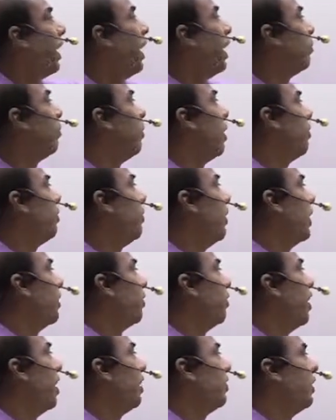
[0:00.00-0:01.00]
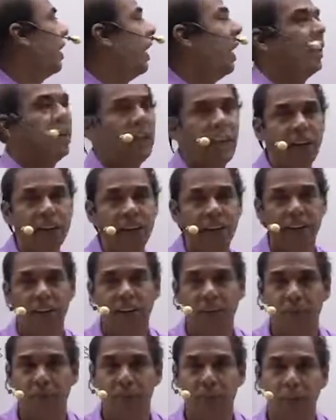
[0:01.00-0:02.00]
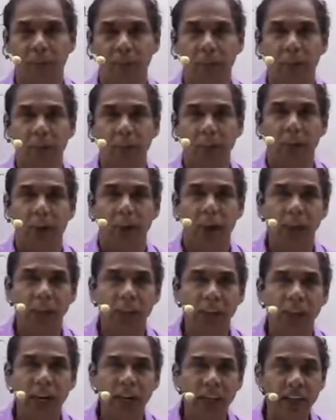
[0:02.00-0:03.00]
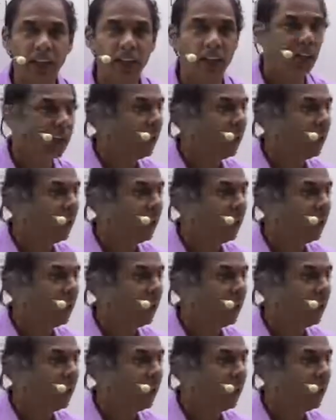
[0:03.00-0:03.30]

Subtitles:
take my breakfast at 8 a.m. At 8